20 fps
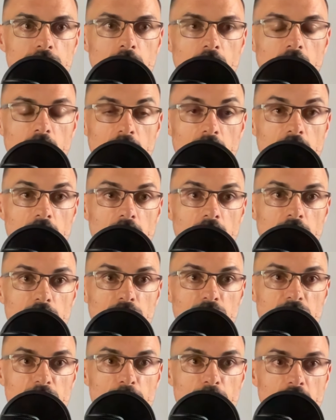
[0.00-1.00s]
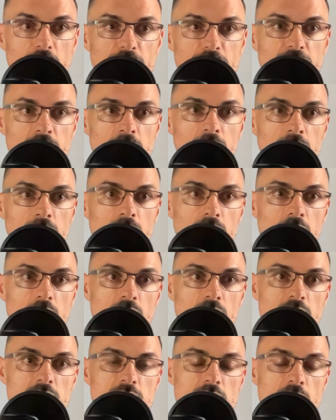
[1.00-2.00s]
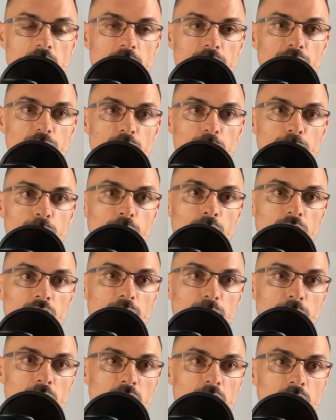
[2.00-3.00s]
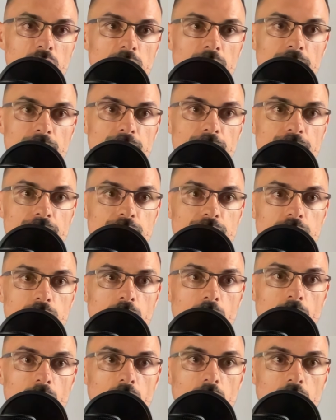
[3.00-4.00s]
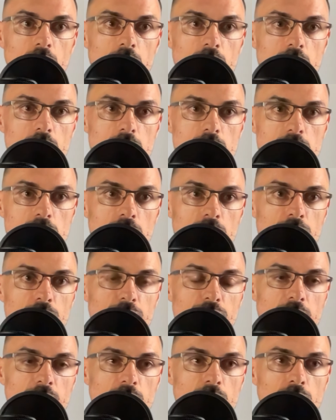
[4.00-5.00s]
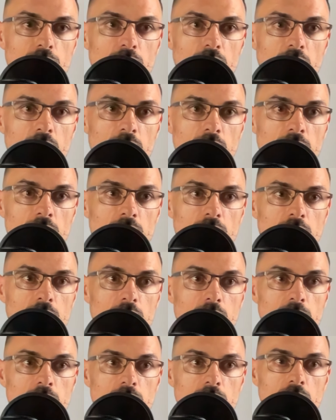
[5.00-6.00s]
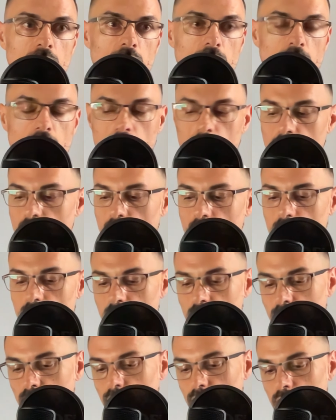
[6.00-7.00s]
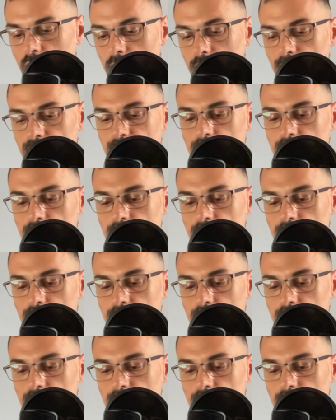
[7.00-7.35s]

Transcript: at the end of the buffer. Same for point min. So if I go here and I go,